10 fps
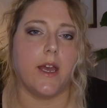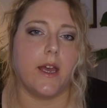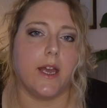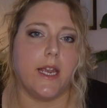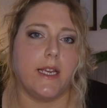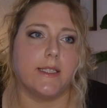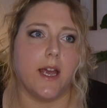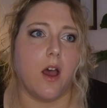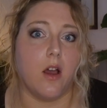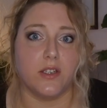He's
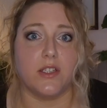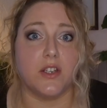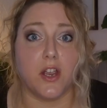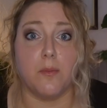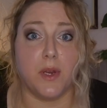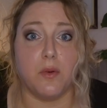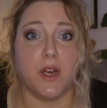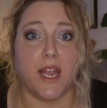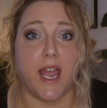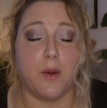harder to
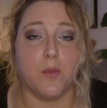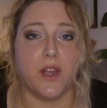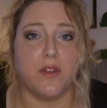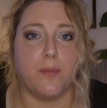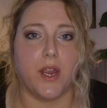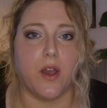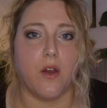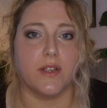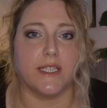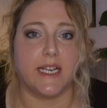communicate with
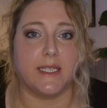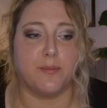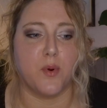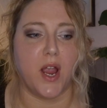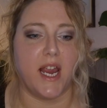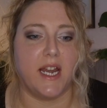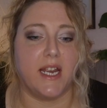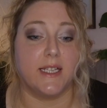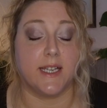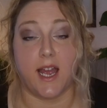because his brain
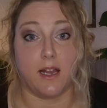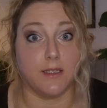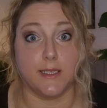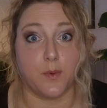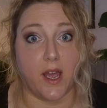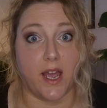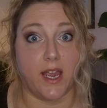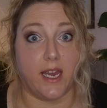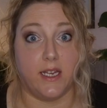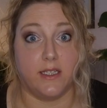is elsewhere.
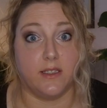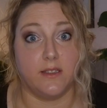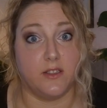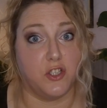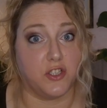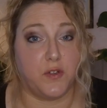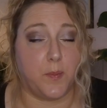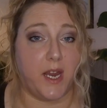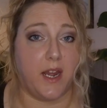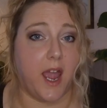He's just
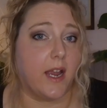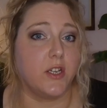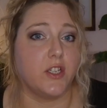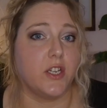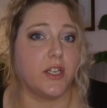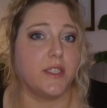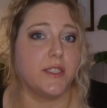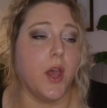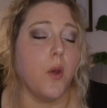being anxious.